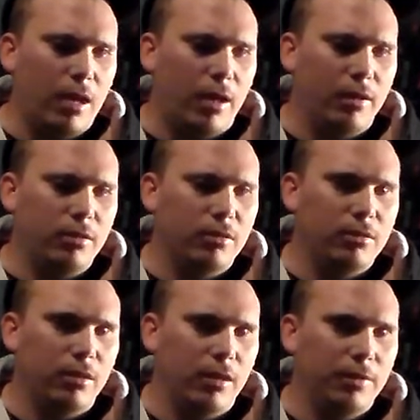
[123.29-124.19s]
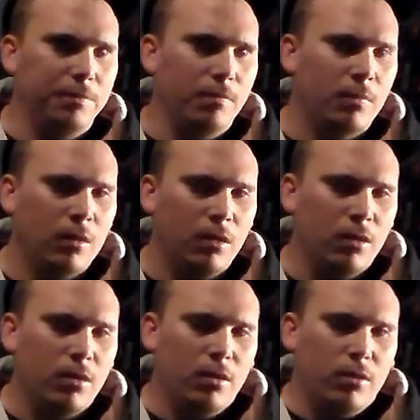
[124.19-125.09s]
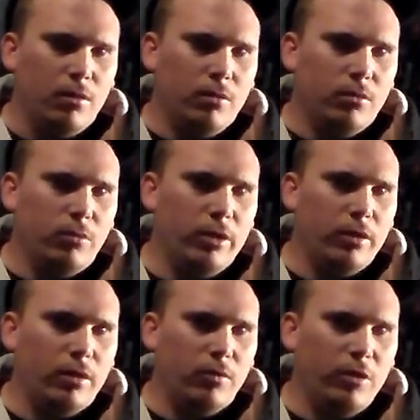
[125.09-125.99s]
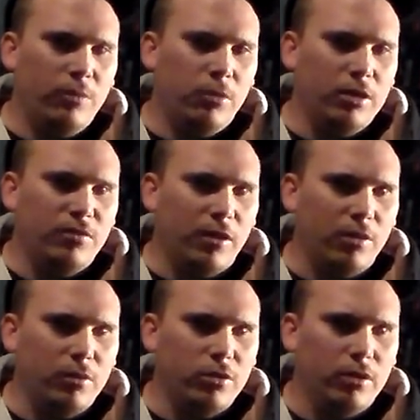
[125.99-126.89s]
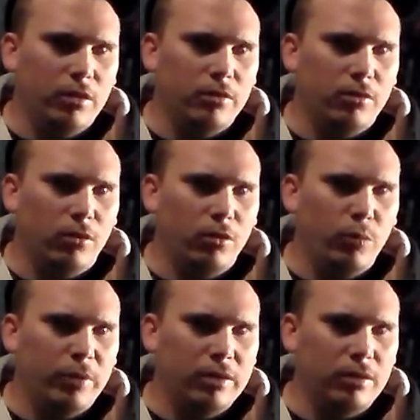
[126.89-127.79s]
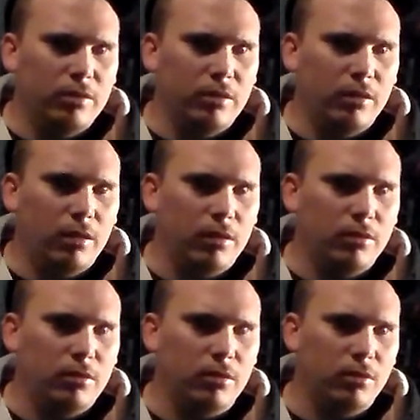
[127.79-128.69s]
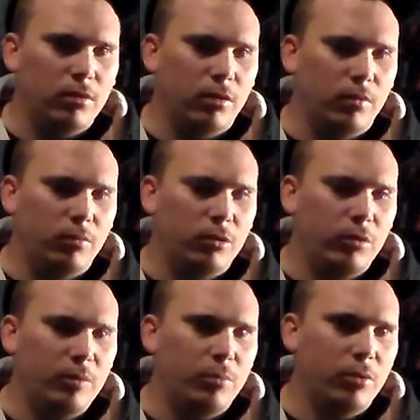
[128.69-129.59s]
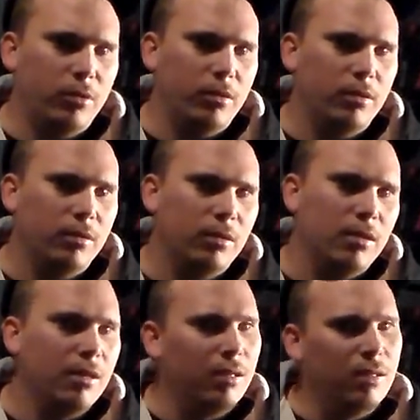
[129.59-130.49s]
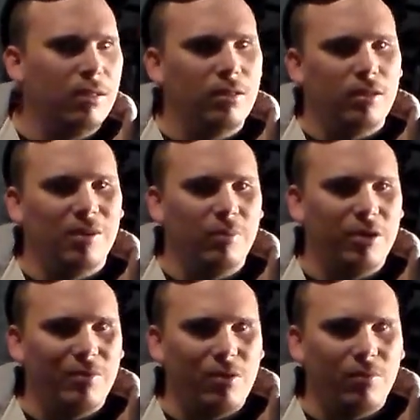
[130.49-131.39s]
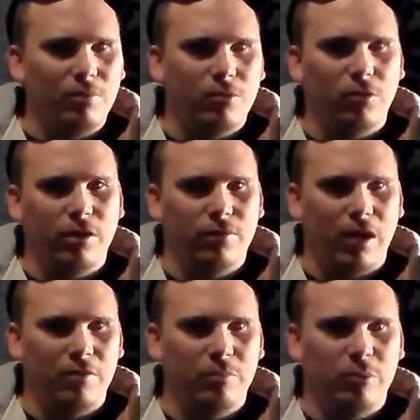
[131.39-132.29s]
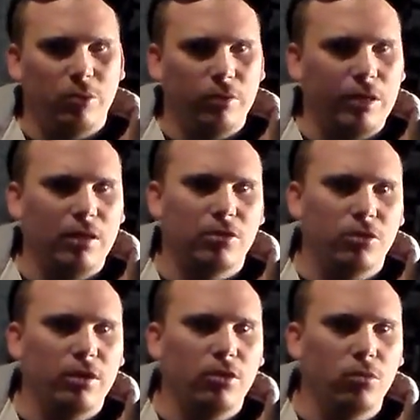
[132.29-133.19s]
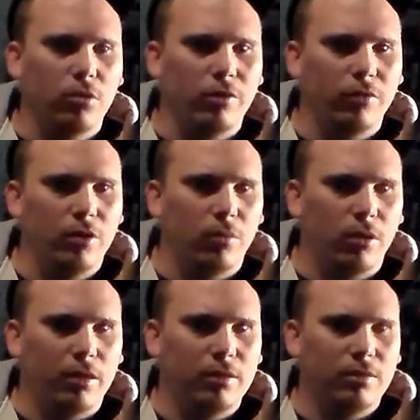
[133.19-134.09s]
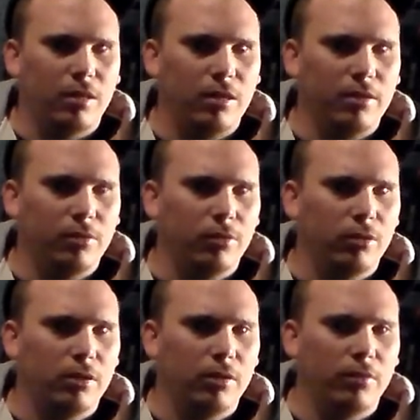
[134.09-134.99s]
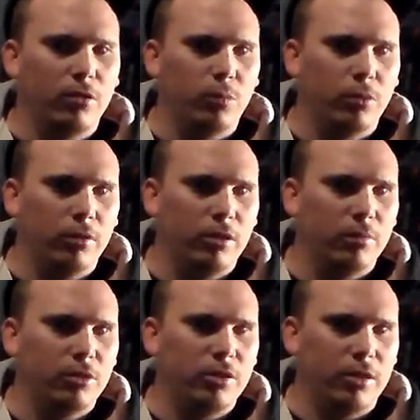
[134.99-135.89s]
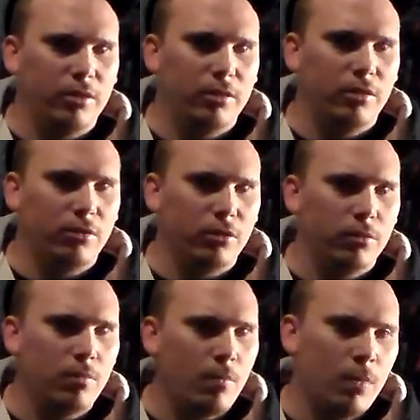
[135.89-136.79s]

ad just saying we place vending machines in local businesses. We put a minimum of 25 employees, or you can do whatever you want. Say you're looking to put your machines into